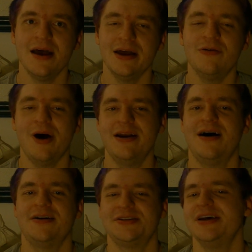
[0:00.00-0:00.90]
And quite
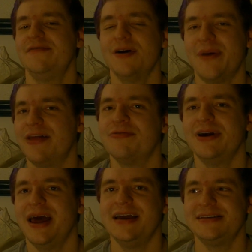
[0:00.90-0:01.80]
honestly, if you're about
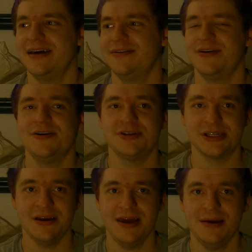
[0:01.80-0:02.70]
three days in on no
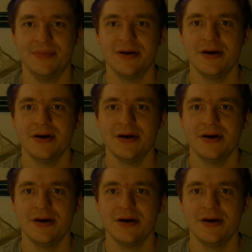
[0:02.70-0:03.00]
sleep,